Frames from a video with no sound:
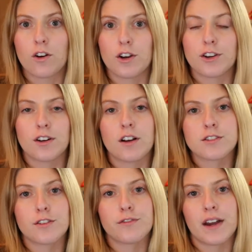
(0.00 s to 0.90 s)
or you can
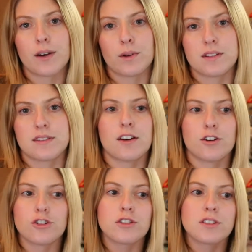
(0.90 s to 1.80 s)
also find ones that
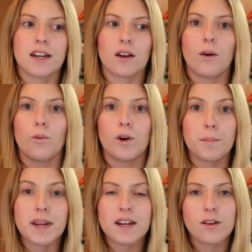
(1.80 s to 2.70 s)
are just like a wood
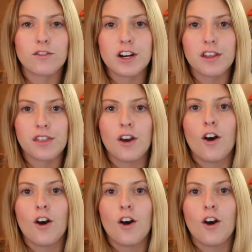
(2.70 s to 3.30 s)
beaded wreath